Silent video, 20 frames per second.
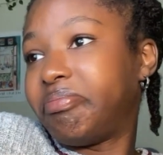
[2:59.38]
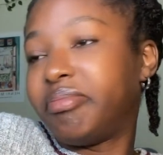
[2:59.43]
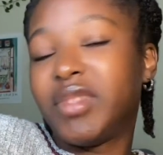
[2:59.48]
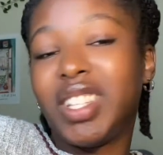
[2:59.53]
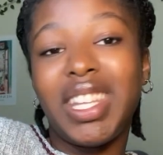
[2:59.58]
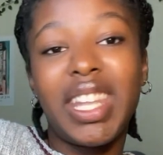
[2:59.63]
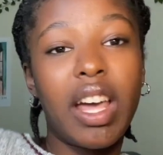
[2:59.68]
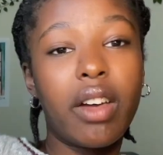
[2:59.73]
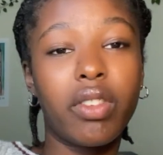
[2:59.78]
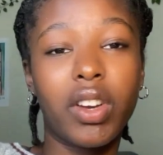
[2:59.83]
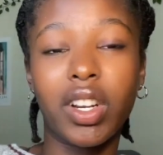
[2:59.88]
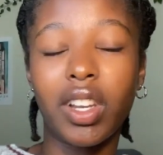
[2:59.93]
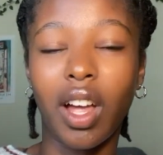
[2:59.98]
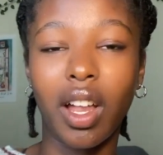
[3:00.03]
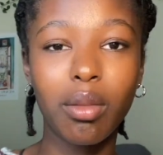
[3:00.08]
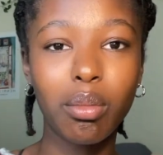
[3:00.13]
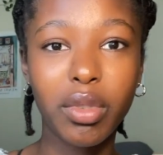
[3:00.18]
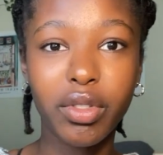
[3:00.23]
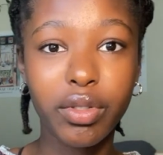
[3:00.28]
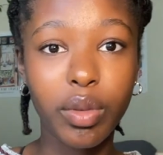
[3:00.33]
never
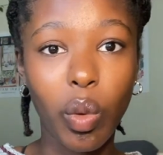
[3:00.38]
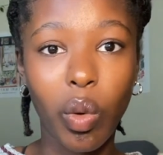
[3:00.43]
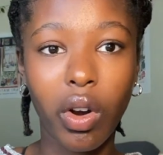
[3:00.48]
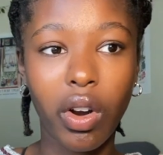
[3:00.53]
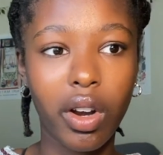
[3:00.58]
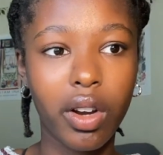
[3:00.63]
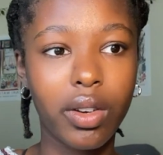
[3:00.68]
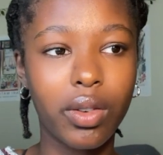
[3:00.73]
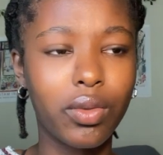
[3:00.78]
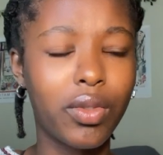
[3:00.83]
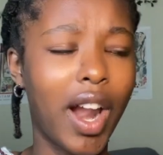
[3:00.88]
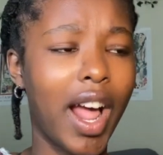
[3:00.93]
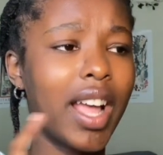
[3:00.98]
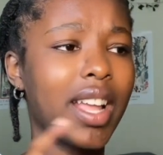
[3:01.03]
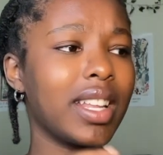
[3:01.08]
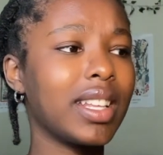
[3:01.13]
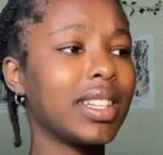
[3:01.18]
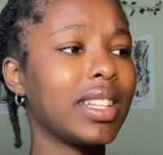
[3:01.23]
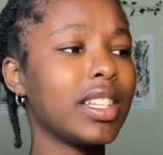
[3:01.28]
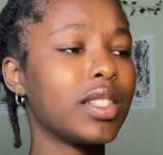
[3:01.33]
done before,
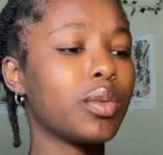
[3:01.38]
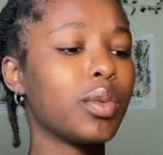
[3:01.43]
right? This